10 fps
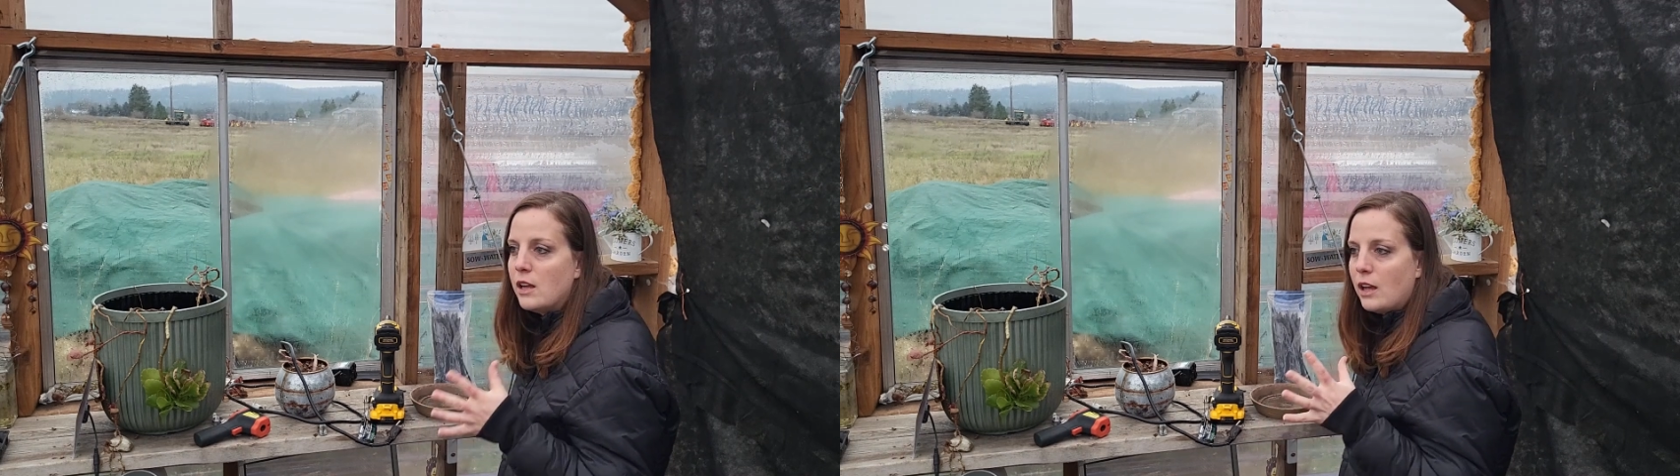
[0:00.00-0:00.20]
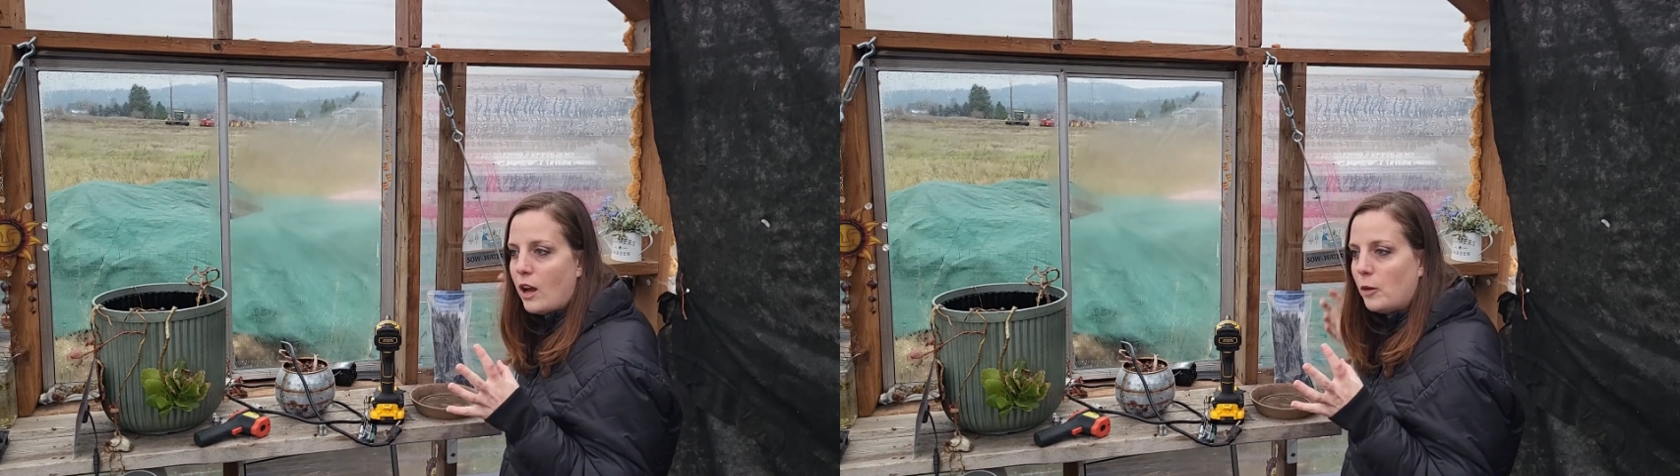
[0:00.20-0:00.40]

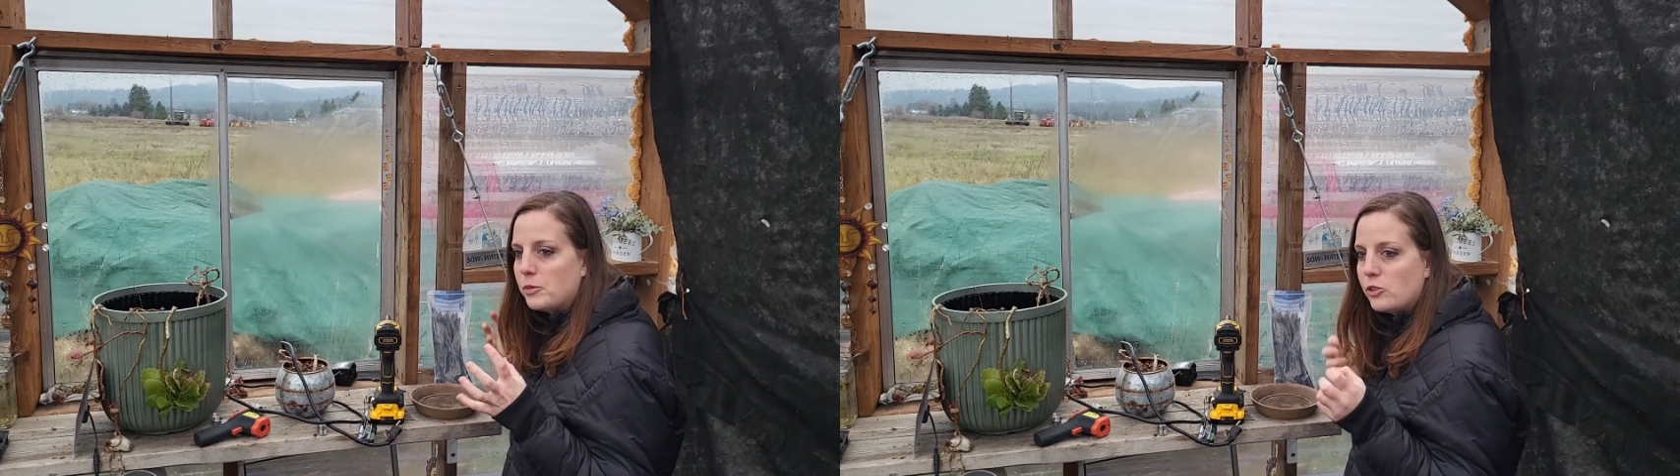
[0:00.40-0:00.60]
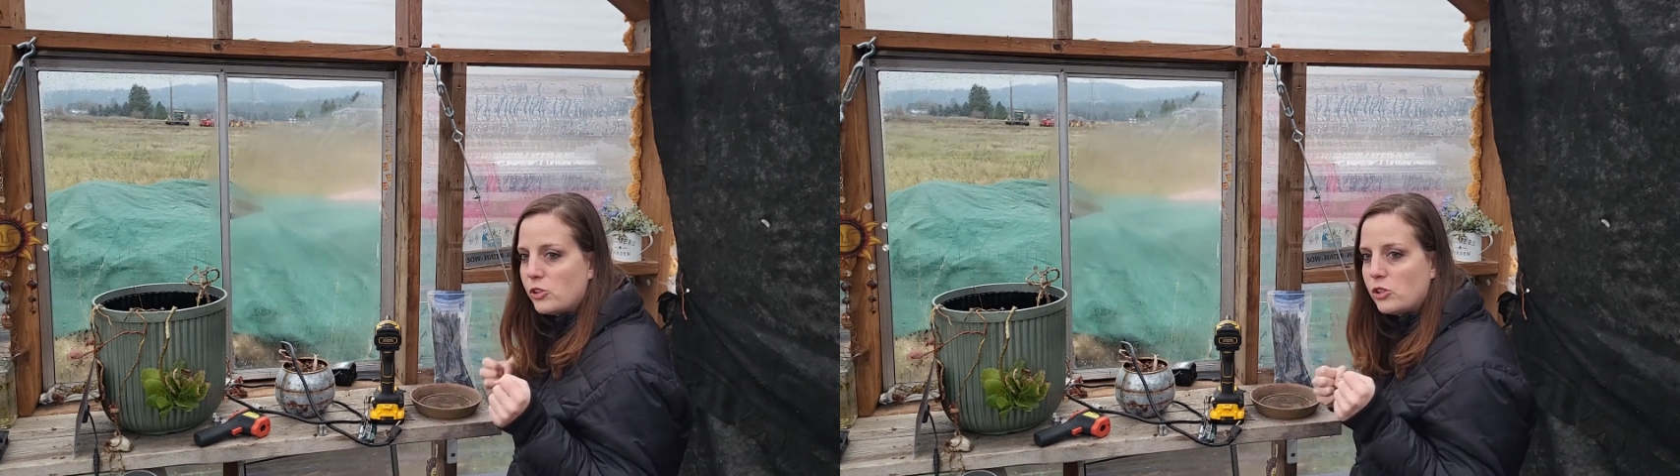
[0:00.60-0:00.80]
It
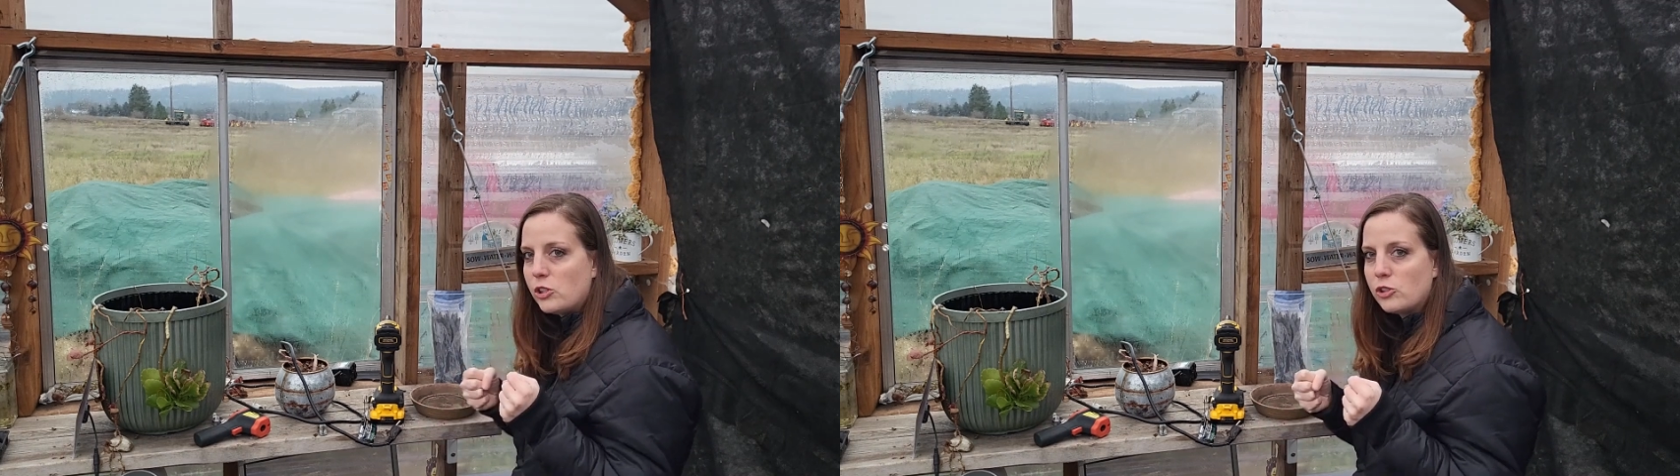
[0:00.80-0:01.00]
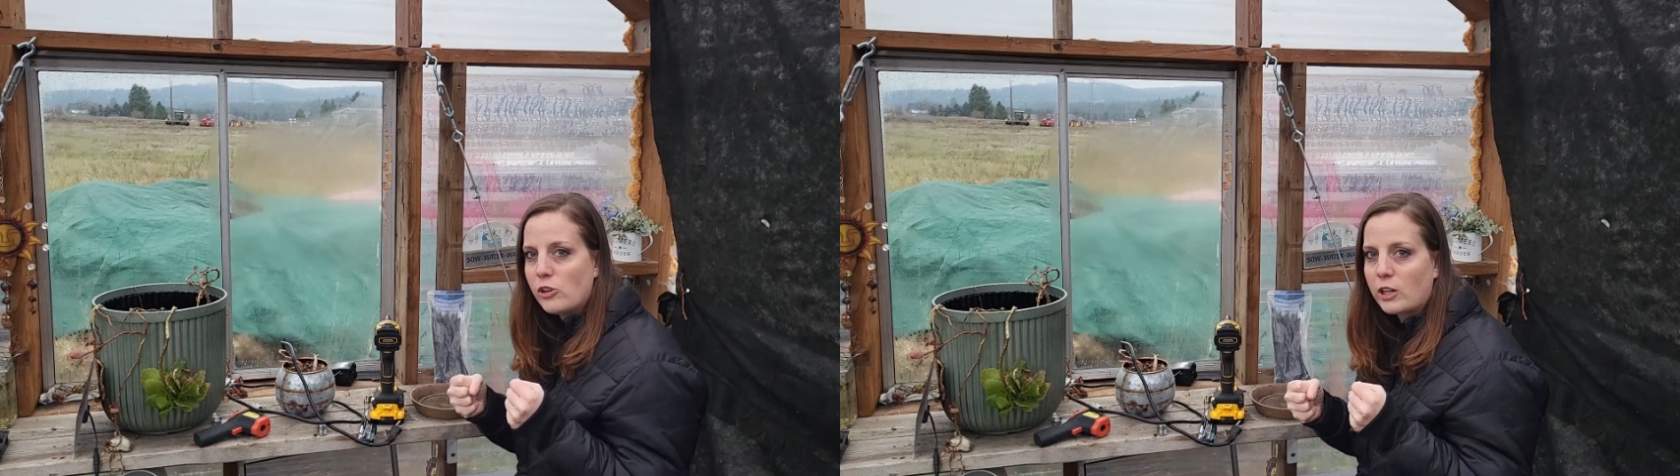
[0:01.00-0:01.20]
helps just the
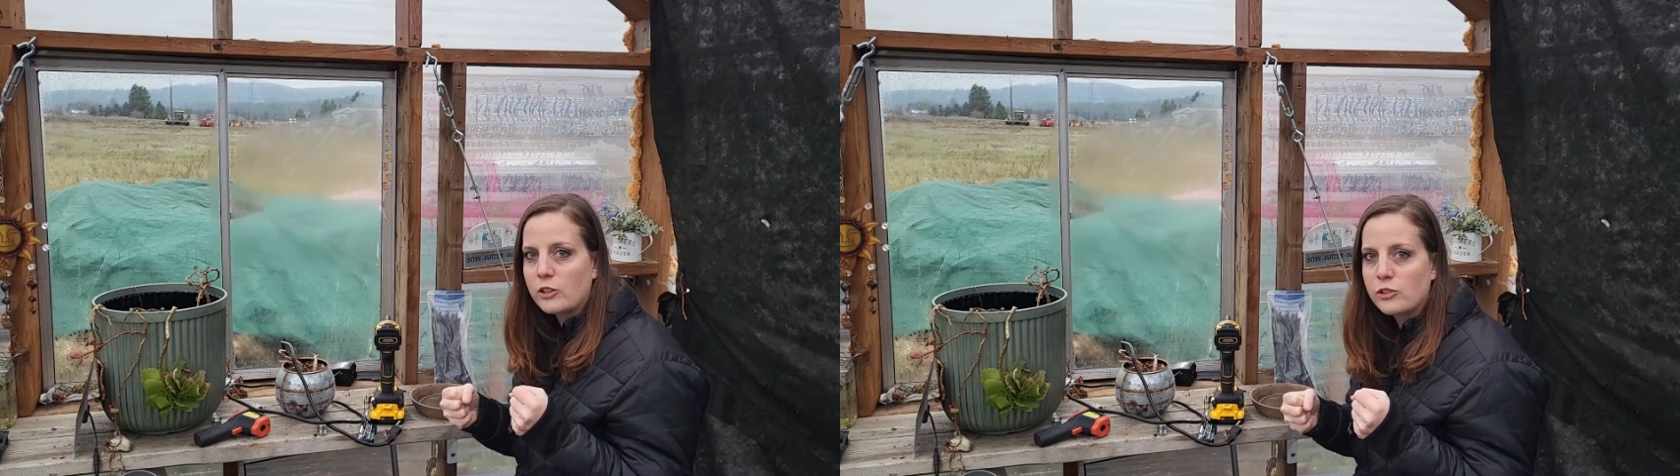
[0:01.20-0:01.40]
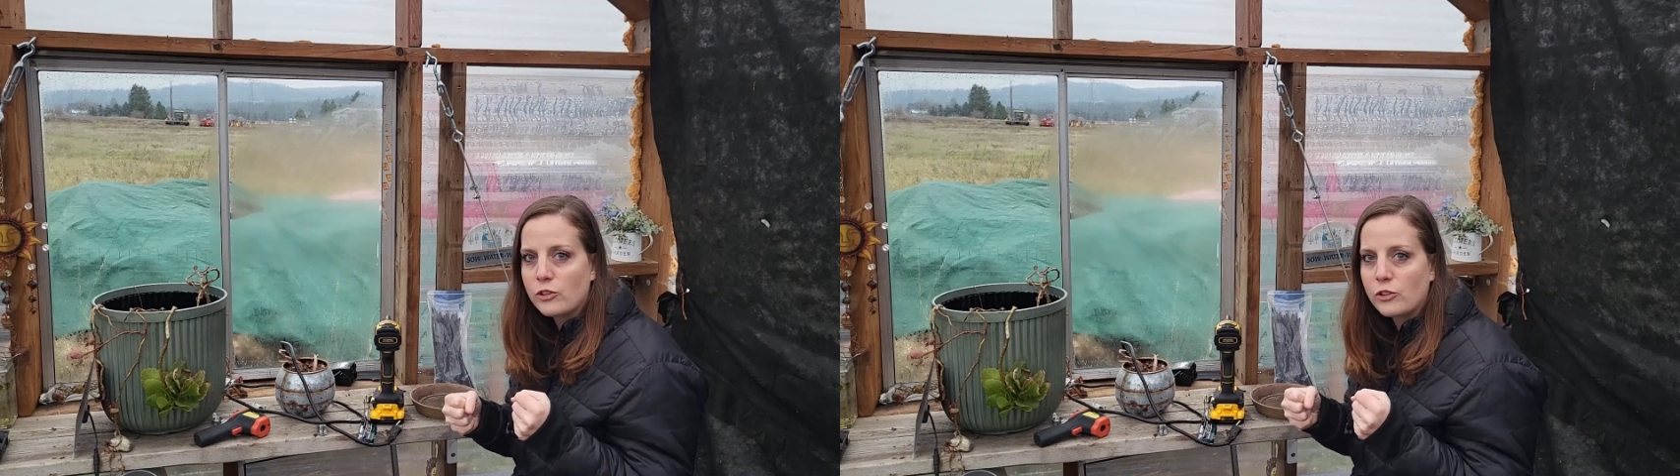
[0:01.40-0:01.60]

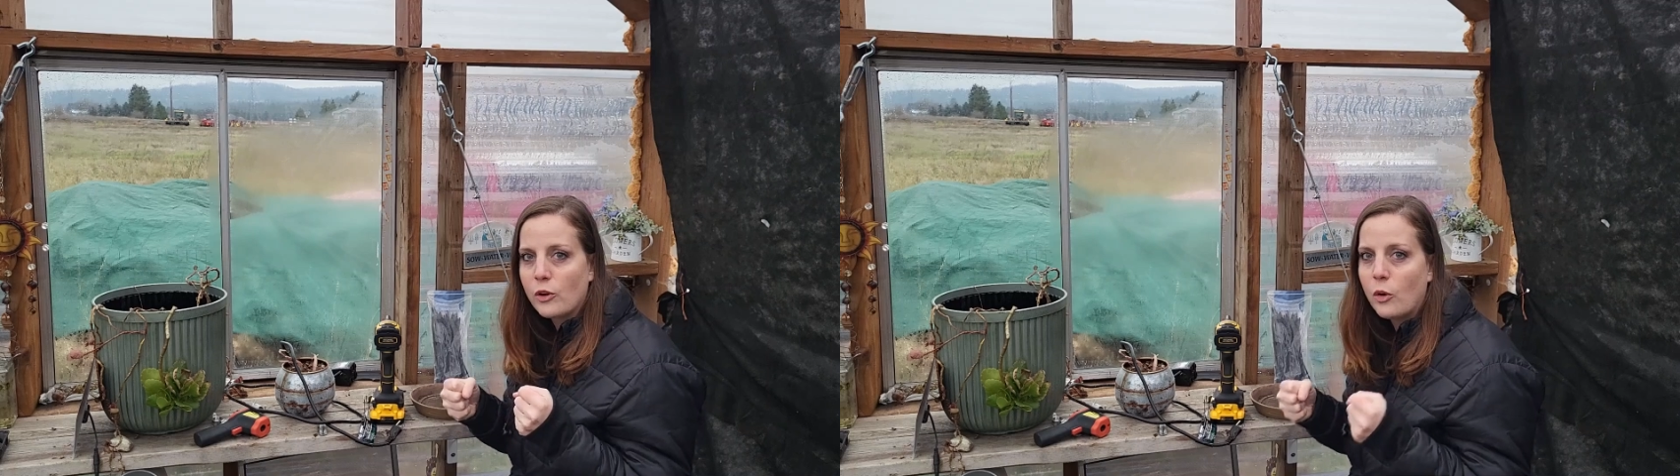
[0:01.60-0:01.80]
structure